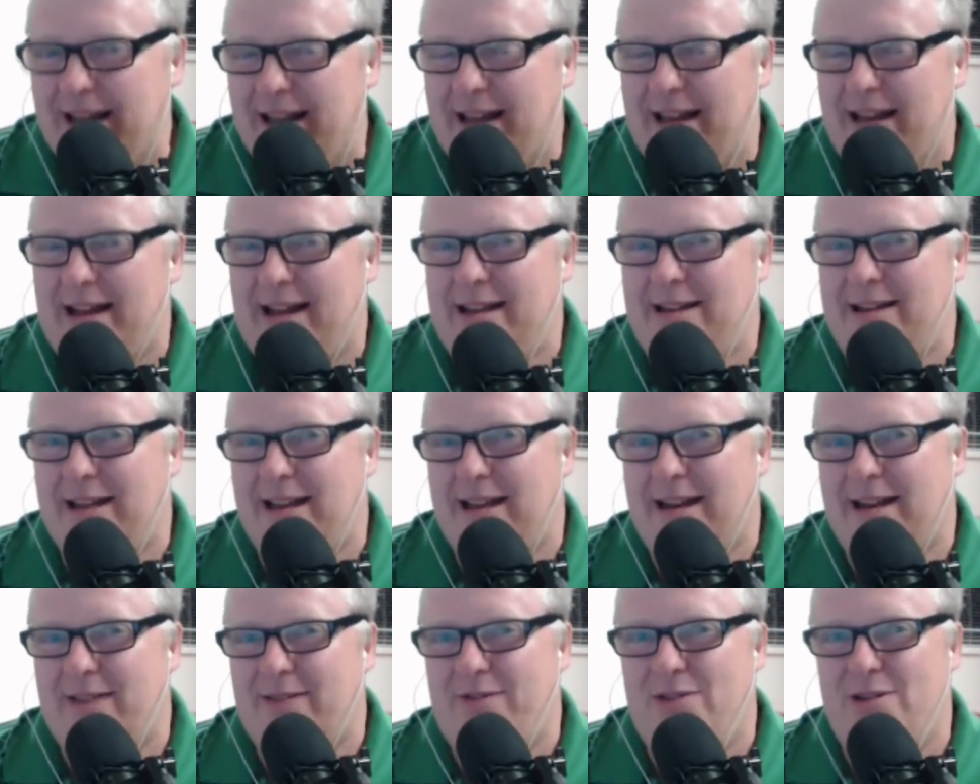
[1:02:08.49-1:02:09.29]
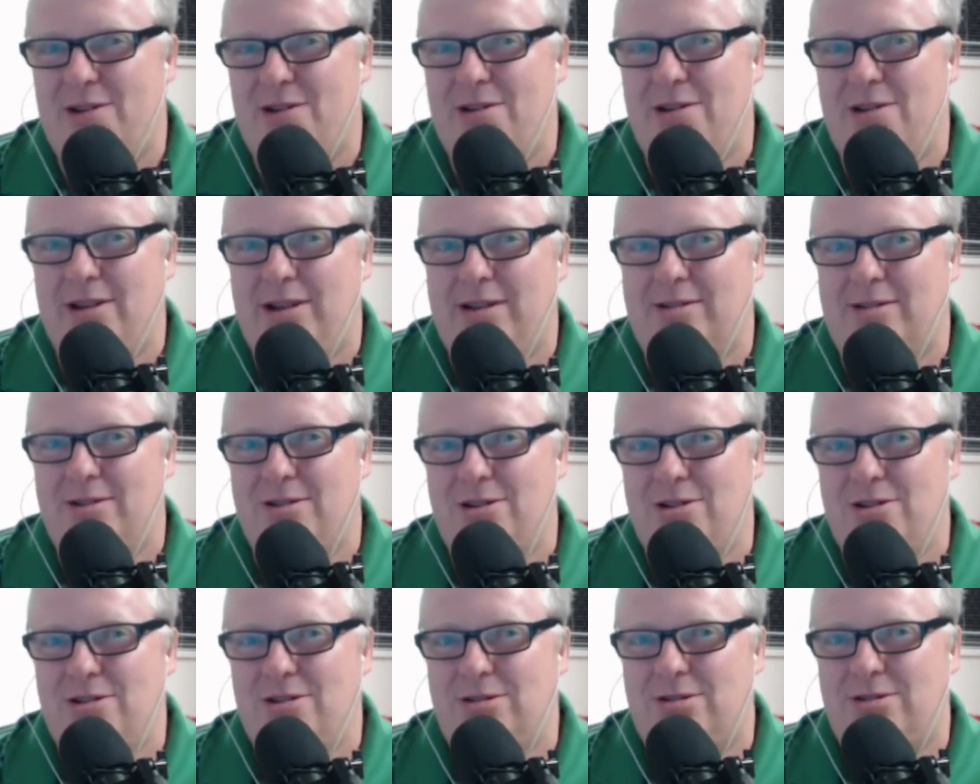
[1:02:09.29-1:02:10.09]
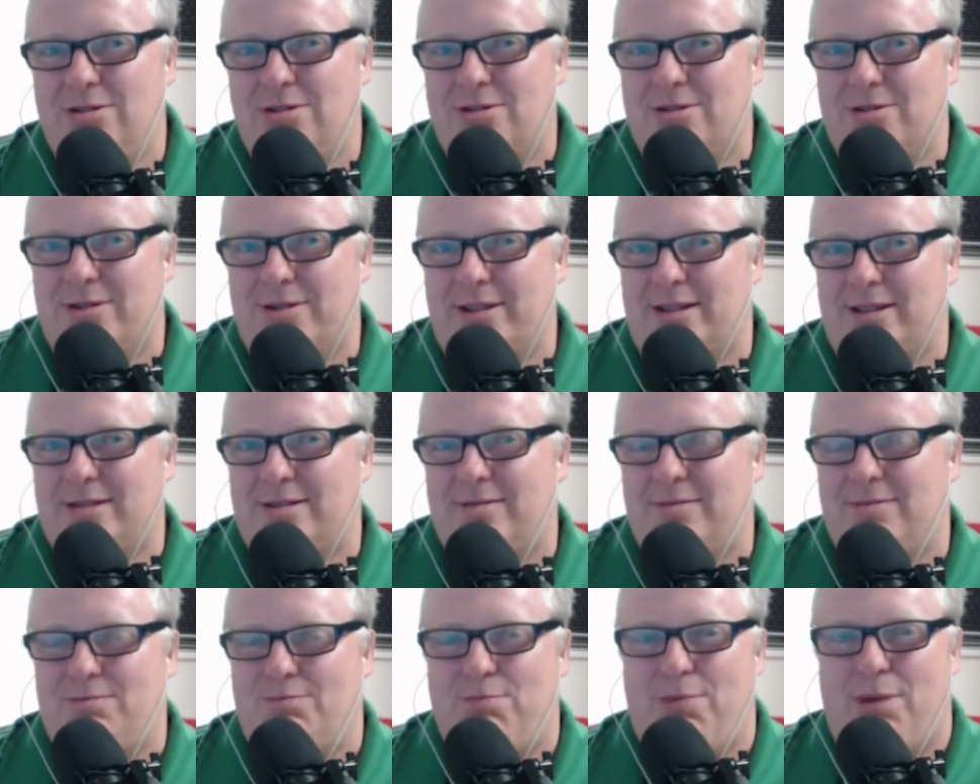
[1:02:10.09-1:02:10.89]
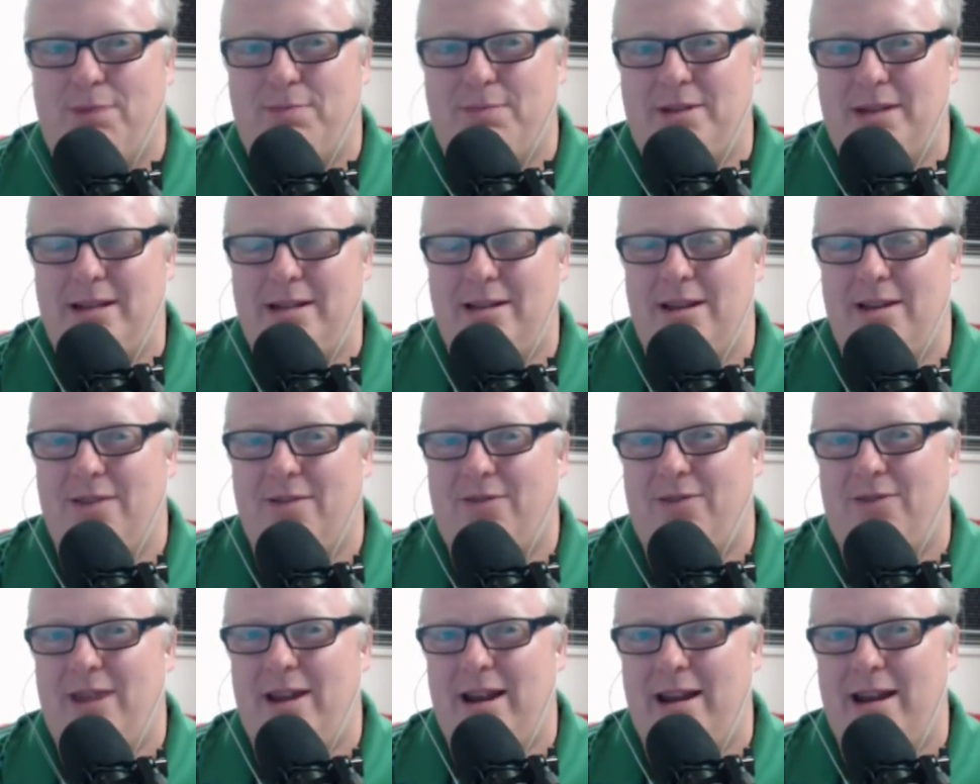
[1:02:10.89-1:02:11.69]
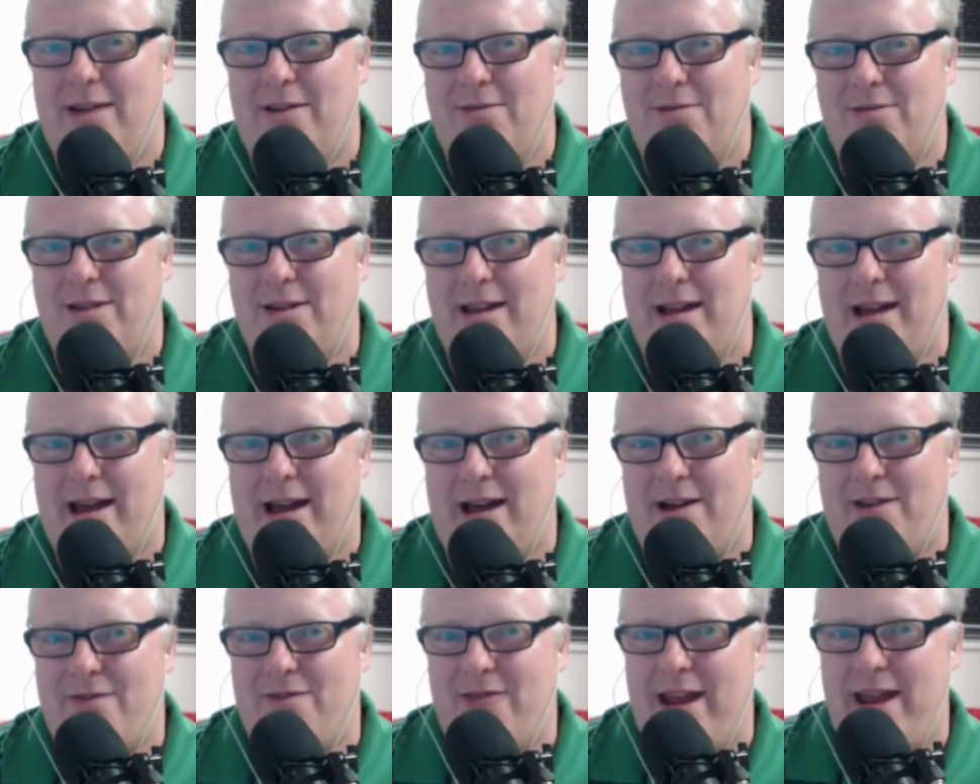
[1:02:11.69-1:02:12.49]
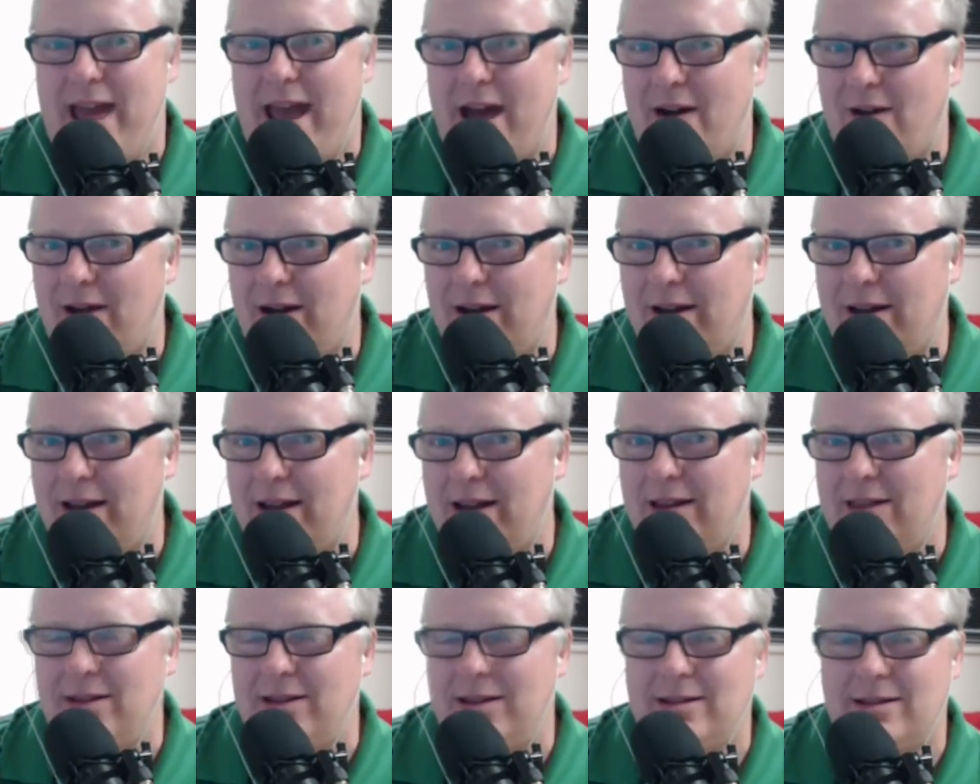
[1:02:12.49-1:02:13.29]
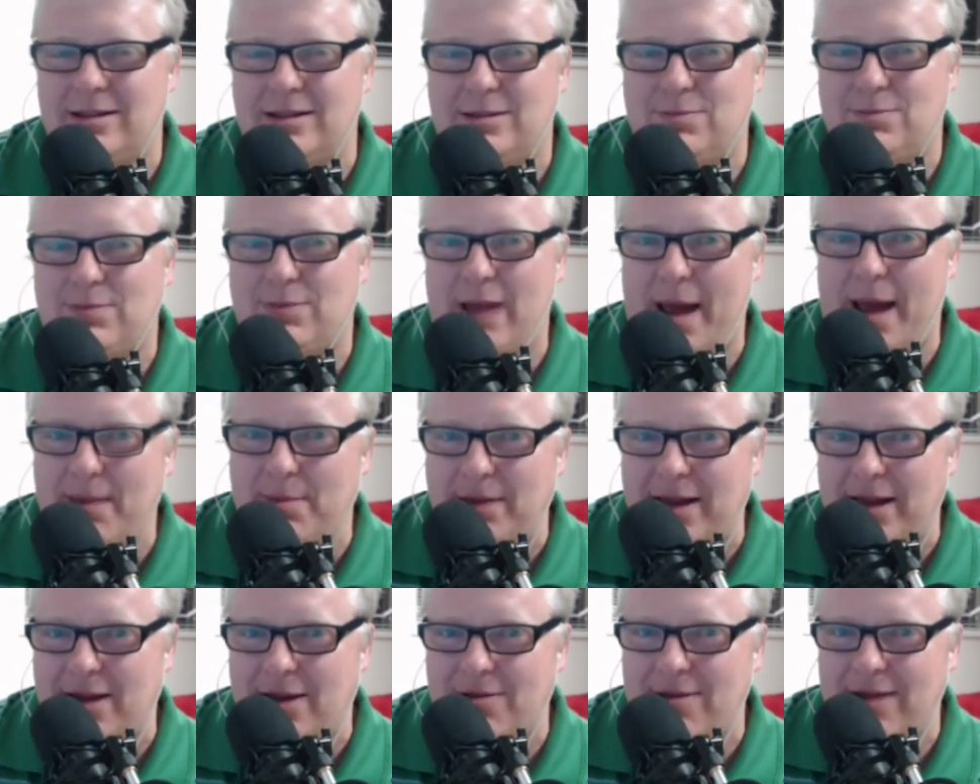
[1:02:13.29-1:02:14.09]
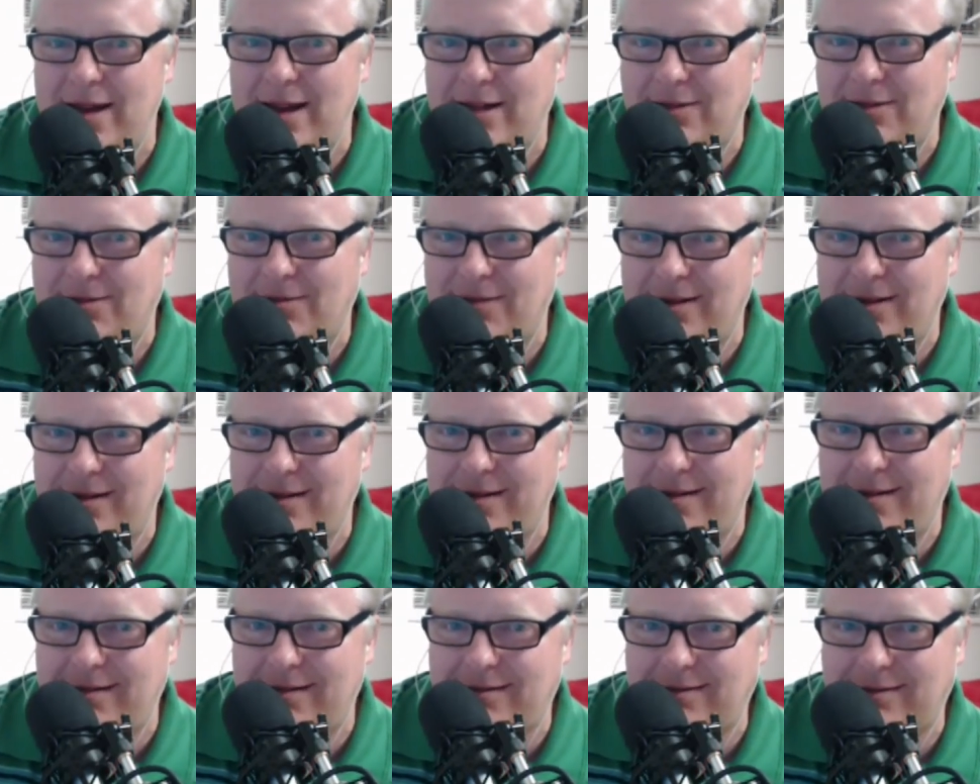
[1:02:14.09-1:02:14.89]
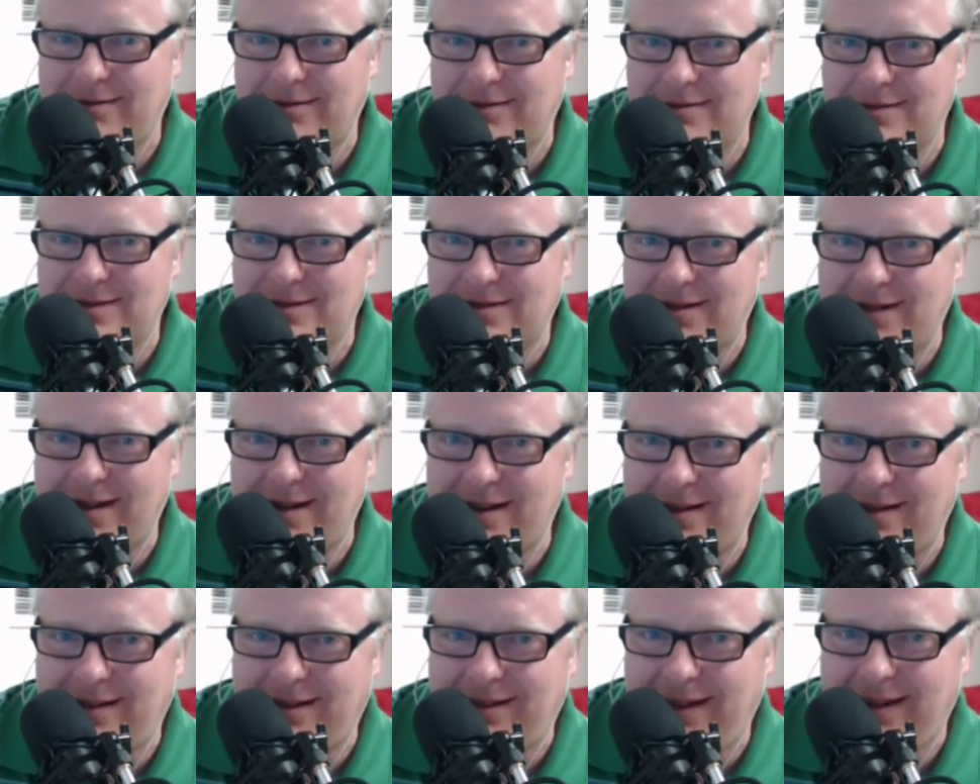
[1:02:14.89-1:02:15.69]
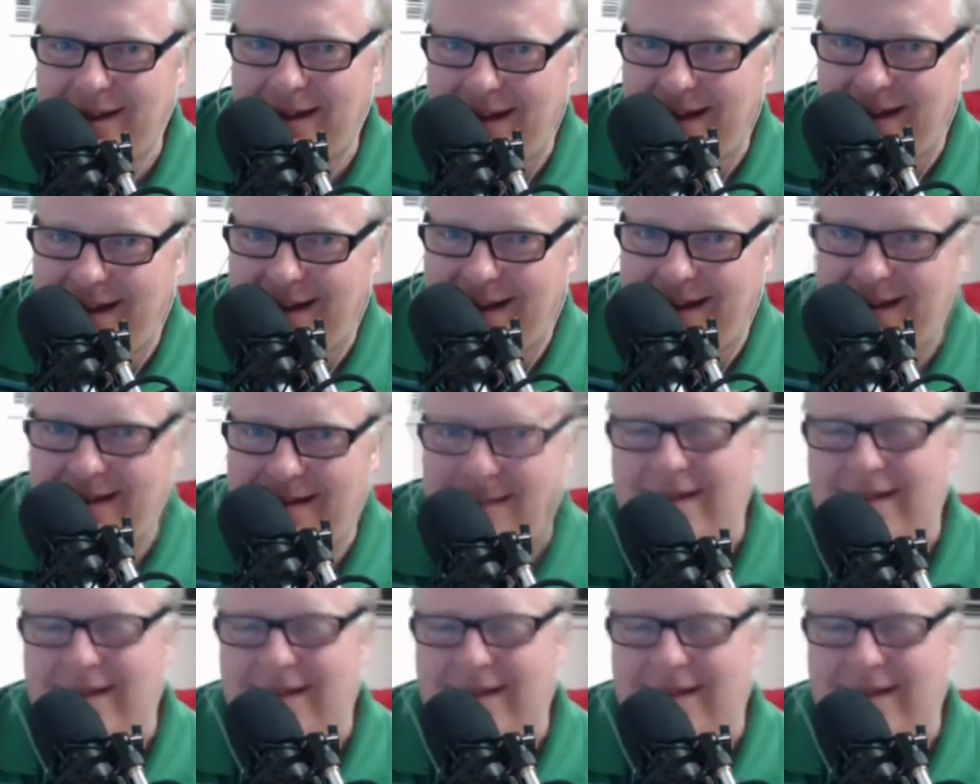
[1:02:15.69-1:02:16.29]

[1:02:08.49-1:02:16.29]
You get a few little news stories popped into your feed every half an hour. Anything that's happening around the world or Australia, yeah.